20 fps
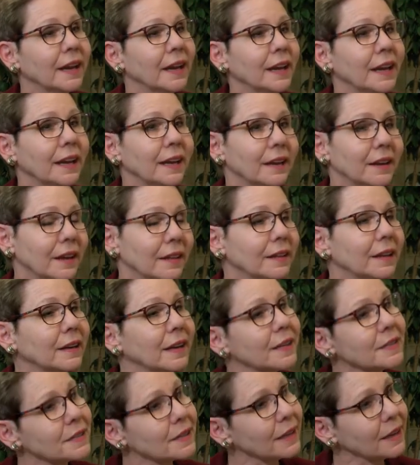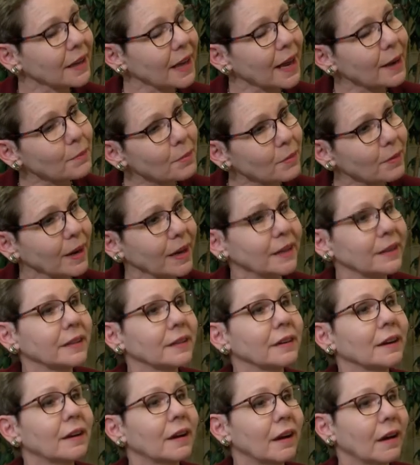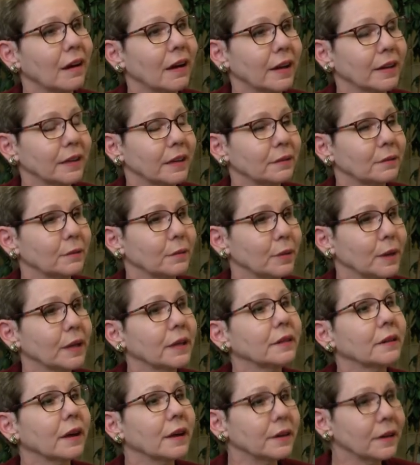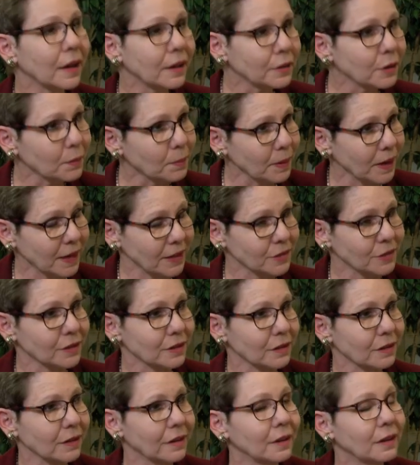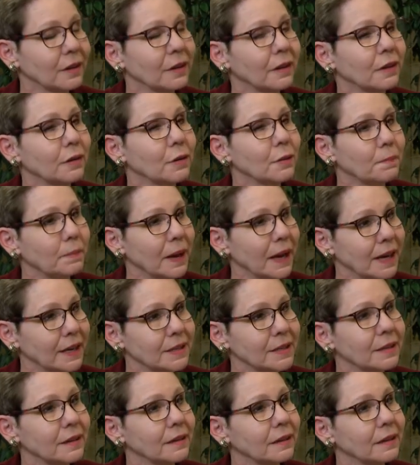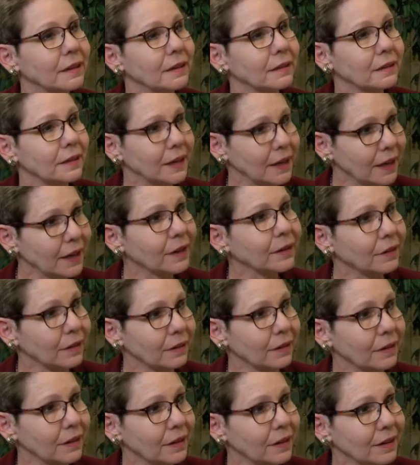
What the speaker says: he nonetheless collaborated on it with another painter who painted the eagle,